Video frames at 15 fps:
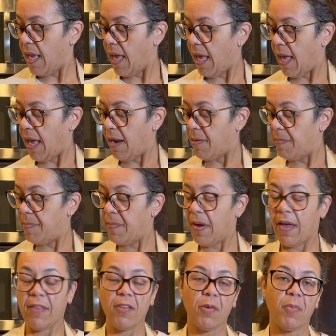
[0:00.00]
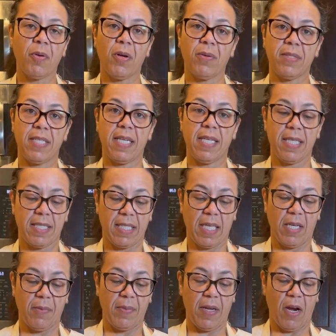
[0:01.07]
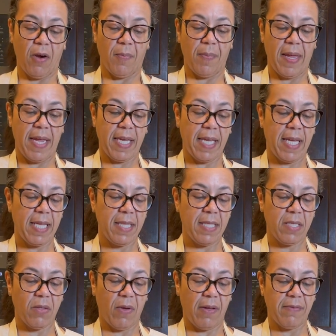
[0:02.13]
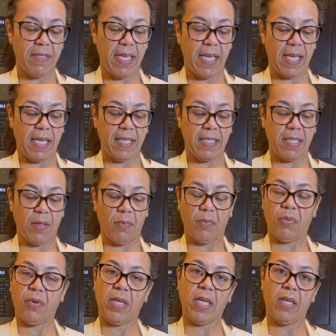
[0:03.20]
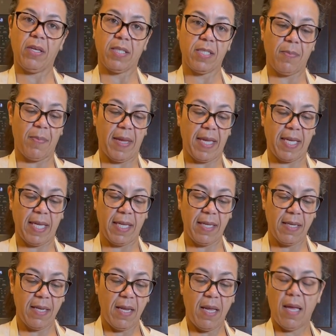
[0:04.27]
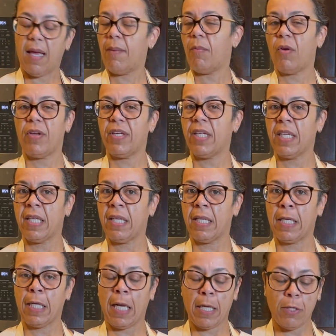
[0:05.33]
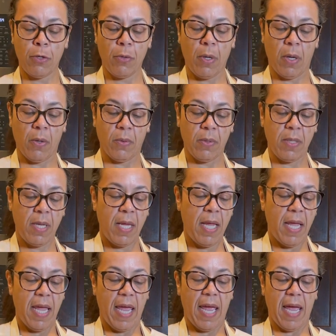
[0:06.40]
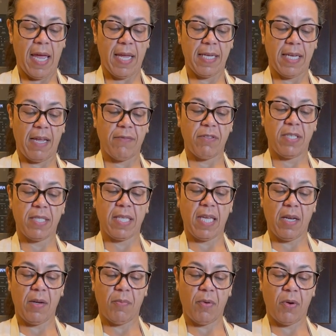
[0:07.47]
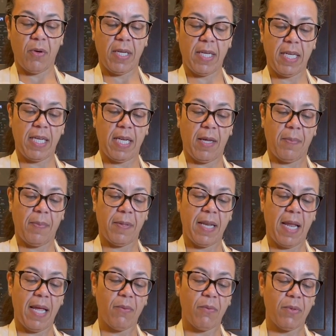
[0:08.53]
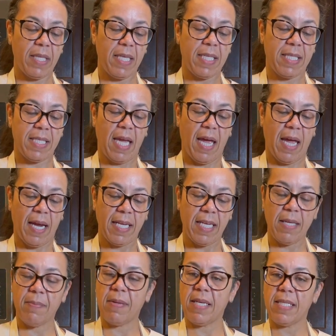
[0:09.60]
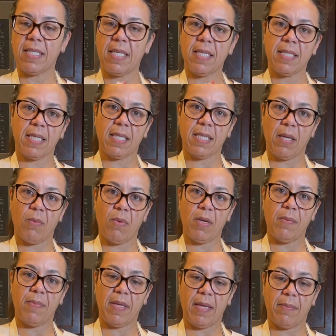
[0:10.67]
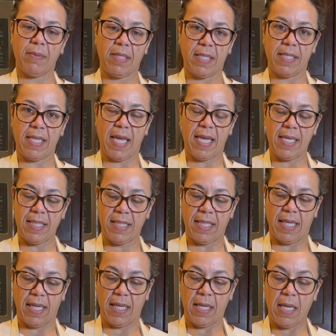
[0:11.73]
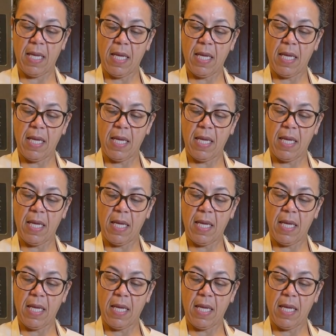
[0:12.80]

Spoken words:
Our other protein is going to be our bacon. So I've taken some pre-cooked bacon, or you could cook it on your own. And I've just kind of broken it up, and not really tiny pieces because I want to be able to taste it.